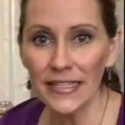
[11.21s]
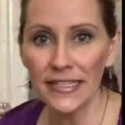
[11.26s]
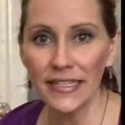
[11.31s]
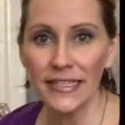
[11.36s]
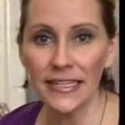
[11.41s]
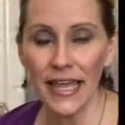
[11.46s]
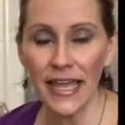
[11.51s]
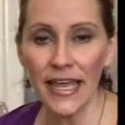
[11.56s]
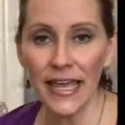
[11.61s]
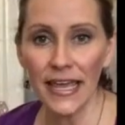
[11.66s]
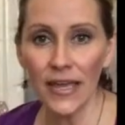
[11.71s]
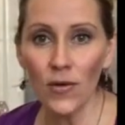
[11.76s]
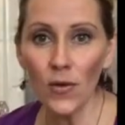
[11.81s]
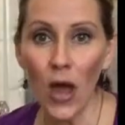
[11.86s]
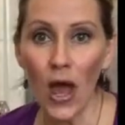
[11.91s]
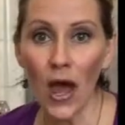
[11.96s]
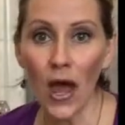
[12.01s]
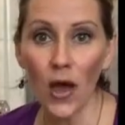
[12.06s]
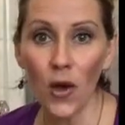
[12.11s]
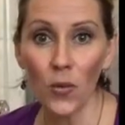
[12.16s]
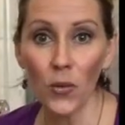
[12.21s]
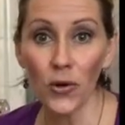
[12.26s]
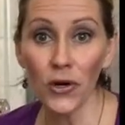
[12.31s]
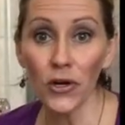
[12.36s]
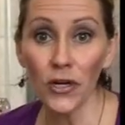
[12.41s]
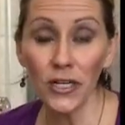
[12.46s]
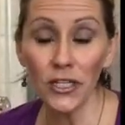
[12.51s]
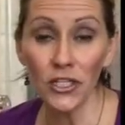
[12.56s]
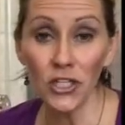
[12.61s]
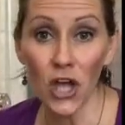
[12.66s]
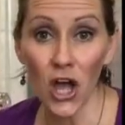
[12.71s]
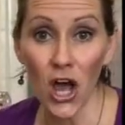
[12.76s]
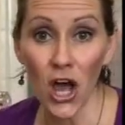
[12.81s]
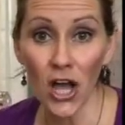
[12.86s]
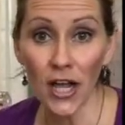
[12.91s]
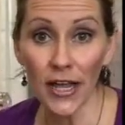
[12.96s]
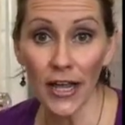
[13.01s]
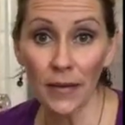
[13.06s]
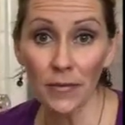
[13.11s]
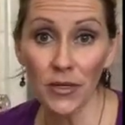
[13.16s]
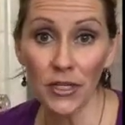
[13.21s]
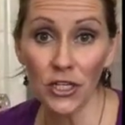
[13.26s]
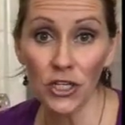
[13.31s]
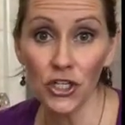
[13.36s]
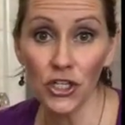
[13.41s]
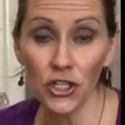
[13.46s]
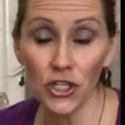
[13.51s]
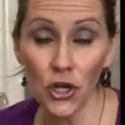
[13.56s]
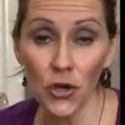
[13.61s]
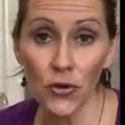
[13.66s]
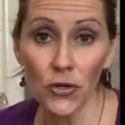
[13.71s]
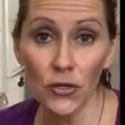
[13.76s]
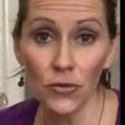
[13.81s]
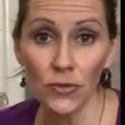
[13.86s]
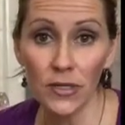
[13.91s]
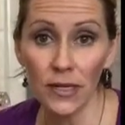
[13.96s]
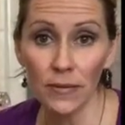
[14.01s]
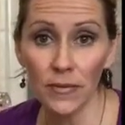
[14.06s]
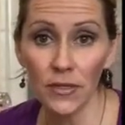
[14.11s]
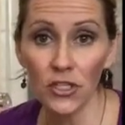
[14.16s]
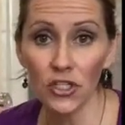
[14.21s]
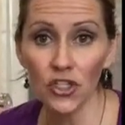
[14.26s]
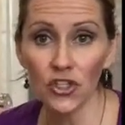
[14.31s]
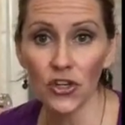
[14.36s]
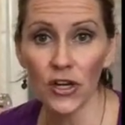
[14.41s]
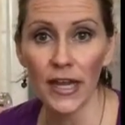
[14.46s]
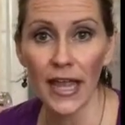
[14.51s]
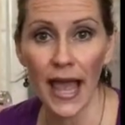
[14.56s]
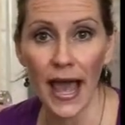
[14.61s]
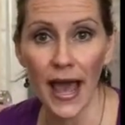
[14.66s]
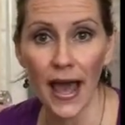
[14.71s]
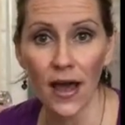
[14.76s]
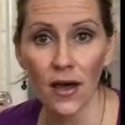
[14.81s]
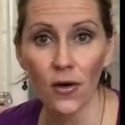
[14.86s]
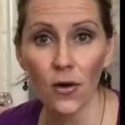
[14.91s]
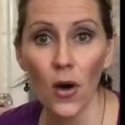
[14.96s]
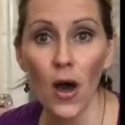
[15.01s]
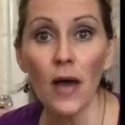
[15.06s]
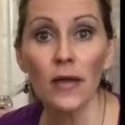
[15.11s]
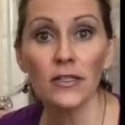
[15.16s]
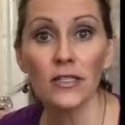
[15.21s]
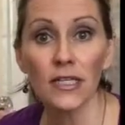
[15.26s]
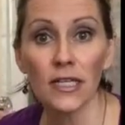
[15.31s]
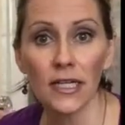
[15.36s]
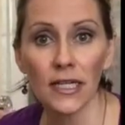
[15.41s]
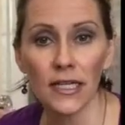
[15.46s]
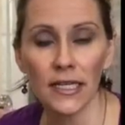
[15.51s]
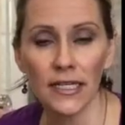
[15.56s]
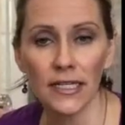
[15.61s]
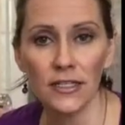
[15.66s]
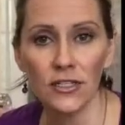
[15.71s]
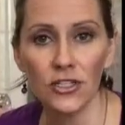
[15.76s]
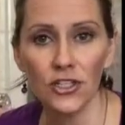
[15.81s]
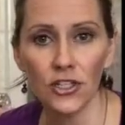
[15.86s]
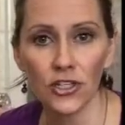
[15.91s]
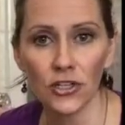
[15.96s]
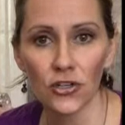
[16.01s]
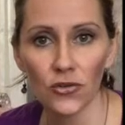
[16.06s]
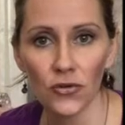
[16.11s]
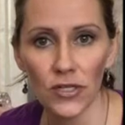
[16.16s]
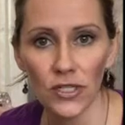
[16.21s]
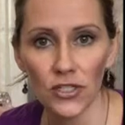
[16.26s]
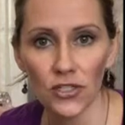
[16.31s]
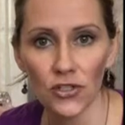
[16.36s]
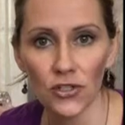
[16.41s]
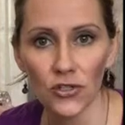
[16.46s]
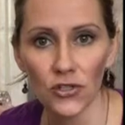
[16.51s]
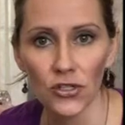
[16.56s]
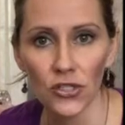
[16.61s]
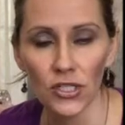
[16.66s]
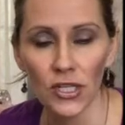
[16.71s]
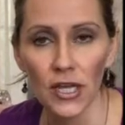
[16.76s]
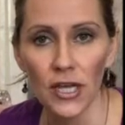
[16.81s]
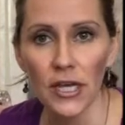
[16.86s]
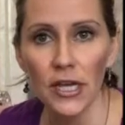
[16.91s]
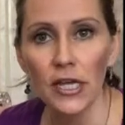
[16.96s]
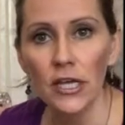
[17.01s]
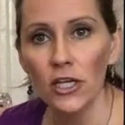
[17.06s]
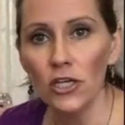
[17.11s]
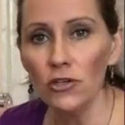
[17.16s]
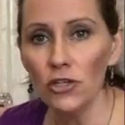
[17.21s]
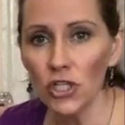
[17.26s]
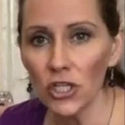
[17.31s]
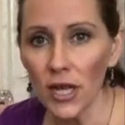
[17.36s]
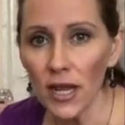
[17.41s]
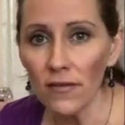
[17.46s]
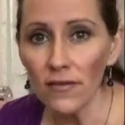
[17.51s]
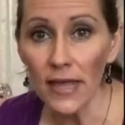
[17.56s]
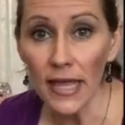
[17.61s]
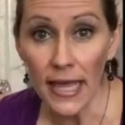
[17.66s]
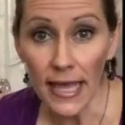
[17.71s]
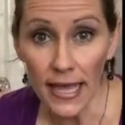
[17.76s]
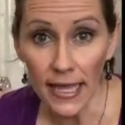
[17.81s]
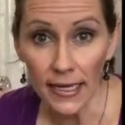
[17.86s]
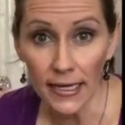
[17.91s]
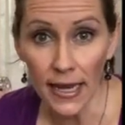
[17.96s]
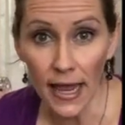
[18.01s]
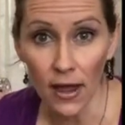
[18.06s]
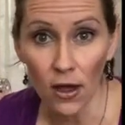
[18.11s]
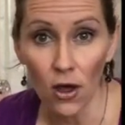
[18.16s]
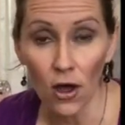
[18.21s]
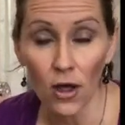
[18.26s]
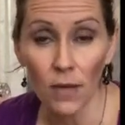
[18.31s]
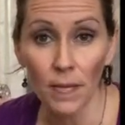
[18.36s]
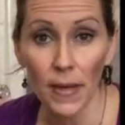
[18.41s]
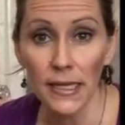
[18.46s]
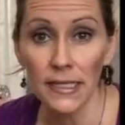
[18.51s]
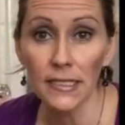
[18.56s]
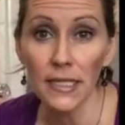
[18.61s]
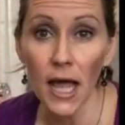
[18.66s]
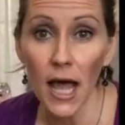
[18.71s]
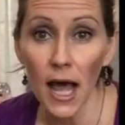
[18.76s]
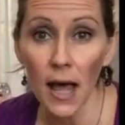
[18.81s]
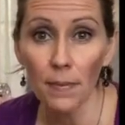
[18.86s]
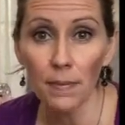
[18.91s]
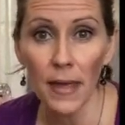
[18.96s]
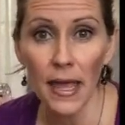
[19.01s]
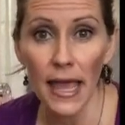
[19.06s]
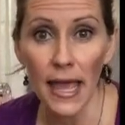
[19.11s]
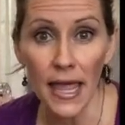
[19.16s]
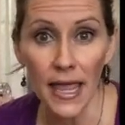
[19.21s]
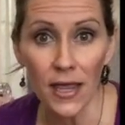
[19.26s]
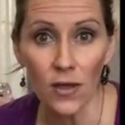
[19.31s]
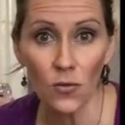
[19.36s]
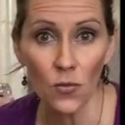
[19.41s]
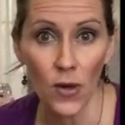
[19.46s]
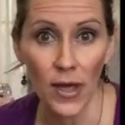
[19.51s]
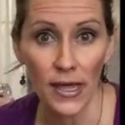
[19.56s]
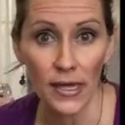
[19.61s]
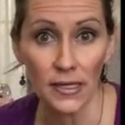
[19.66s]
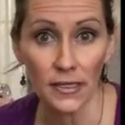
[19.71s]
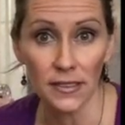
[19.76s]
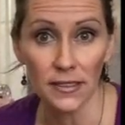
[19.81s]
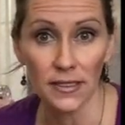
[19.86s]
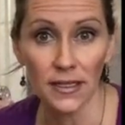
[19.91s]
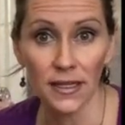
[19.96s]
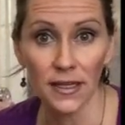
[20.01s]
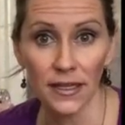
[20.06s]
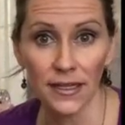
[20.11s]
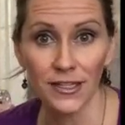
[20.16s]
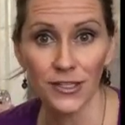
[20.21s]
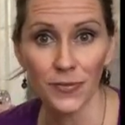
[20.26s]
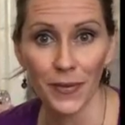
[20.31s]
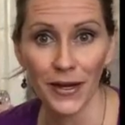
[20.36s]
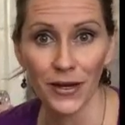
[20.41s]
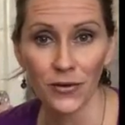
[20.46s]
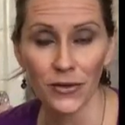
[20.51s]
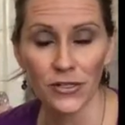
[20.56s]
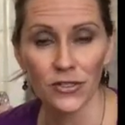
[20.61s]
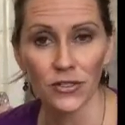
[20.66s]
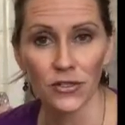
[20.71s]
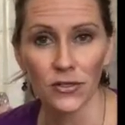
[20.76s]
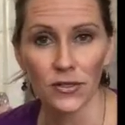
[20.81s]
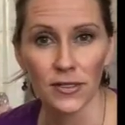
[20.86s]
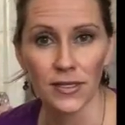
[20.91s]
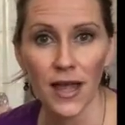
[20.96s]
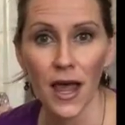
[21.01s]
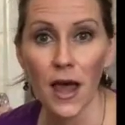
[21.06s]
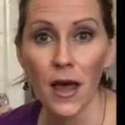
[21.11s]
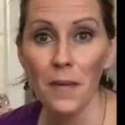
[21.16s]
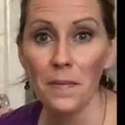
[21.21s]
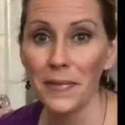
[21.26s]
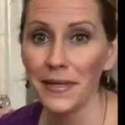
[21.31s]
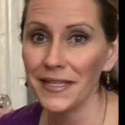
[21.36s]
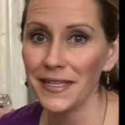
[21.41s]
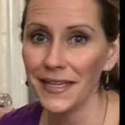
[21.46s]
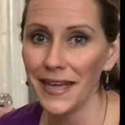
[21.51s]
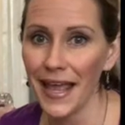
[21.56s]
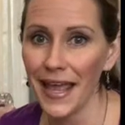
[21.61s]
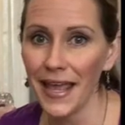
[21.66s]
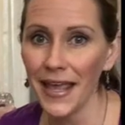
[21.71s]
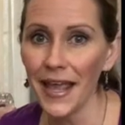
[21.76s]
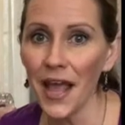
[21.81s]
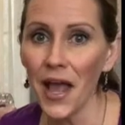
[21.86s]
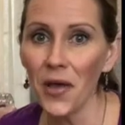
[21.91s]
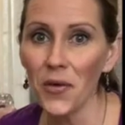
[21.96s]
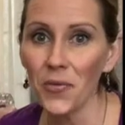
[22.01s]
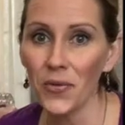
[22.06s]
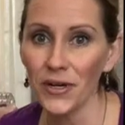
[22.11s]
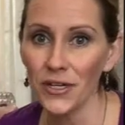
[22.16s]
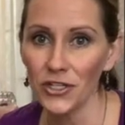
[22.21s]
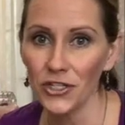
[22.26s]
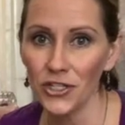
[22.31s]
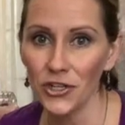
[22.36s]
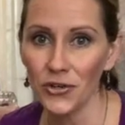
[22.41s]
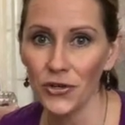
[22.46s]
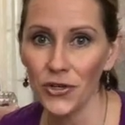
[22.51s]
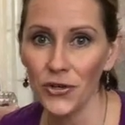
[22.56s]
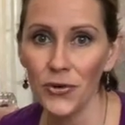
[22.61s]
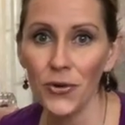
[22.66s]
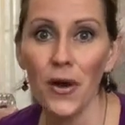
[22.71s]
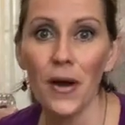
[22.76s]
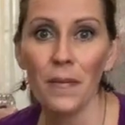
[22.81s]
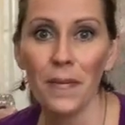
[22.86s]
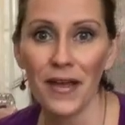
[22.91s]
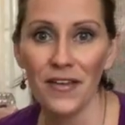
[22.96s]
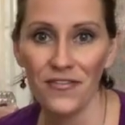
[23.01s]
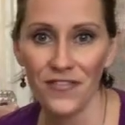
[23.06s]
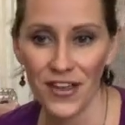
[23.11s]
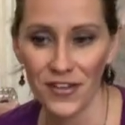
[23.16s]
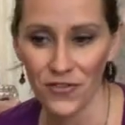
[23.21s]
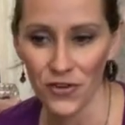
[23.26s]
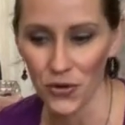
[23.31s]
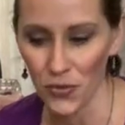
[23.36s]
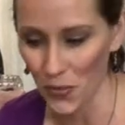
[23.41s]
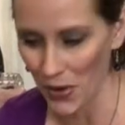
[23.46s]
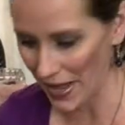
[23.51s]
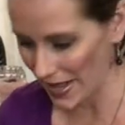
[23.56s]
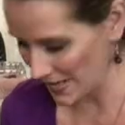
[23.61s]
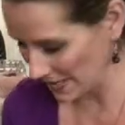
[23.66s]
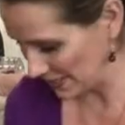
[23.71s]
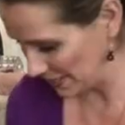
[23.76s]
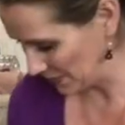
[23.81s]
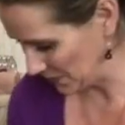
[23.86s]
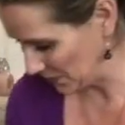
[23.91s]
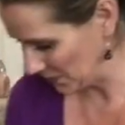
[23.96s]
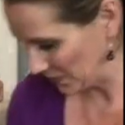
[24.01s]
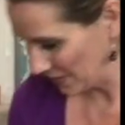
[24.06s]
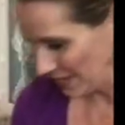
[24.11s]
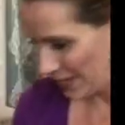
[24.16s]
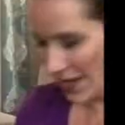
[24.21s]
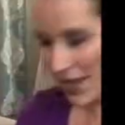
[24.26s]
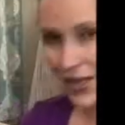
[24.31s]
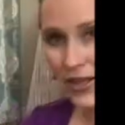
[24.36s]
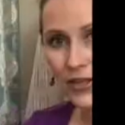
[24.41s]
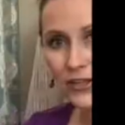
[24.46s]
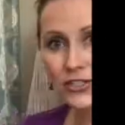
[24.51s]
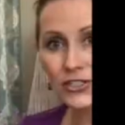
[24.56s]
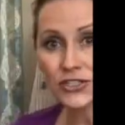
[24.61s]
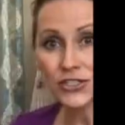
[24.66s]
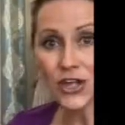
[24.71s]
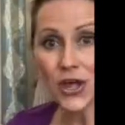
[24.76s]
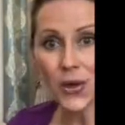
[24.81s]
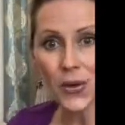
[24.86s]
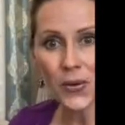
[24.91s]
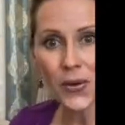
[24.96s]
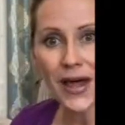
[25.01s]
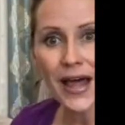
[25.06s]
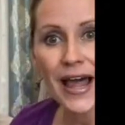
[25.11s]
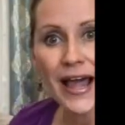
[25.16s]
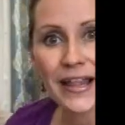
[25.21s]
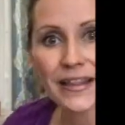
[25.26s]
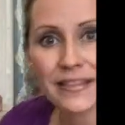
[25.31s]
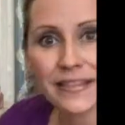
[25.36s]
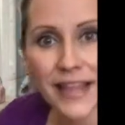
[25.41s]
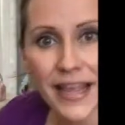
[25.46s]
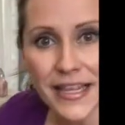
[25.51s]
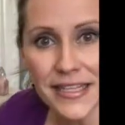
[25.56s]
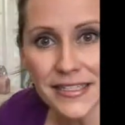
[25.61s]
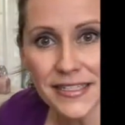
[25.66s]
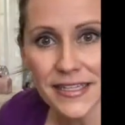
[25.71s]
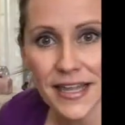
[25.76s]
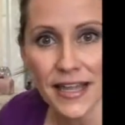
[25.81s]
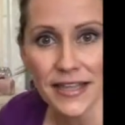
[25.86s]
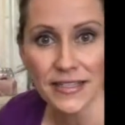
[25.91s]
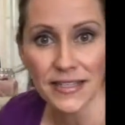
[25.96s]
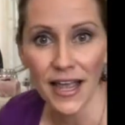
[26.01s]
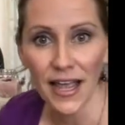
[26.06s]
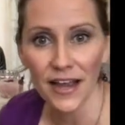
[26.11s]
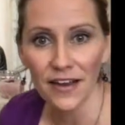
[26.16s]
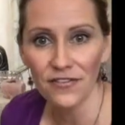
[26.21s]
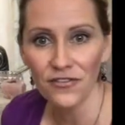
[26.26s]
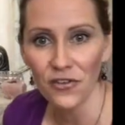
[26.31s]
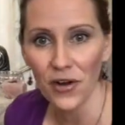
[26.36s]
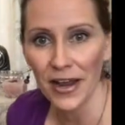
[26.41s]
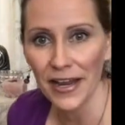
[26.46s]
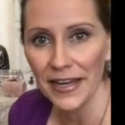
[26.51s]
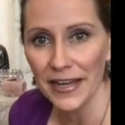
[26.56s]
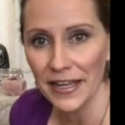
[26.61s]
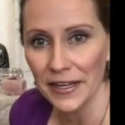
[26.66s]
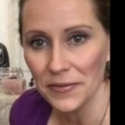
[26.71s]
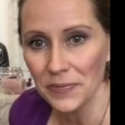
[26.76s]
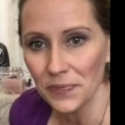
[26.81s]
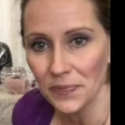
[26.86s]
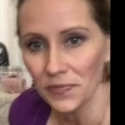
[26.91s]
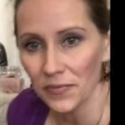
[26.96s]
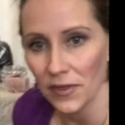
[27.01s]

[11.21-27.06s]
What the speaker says: Today we're going to I'm going to show you, demonstrate how to cleanse your crystals. You should have a handout on my top 8 ways to cleanse my crystals, but today I want to show you my favorite ways. So let's dive right in.